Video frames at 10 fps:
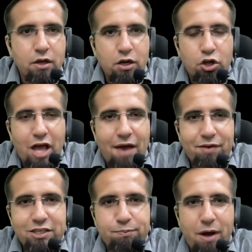Now the
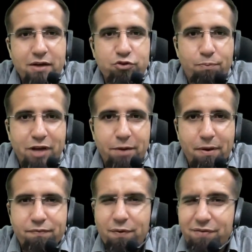average marks obtained by
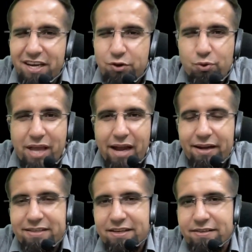52
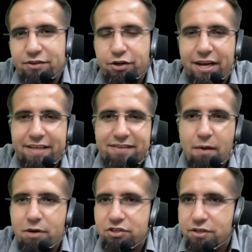candidates in a certain
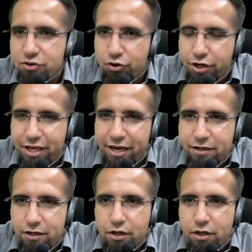examination is 38.